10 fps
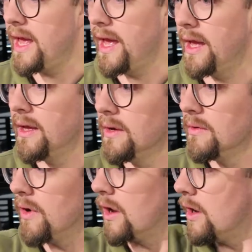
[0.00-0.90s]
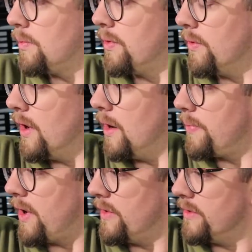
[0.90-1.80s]
here. We've got a couple up
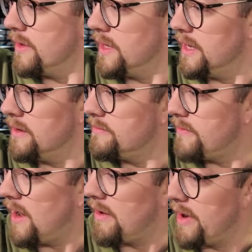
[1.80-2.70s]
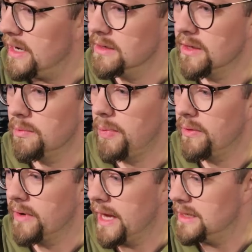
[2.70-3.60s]
on the far end on the
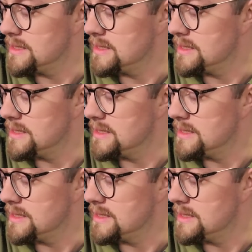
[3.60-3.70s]
bulkhead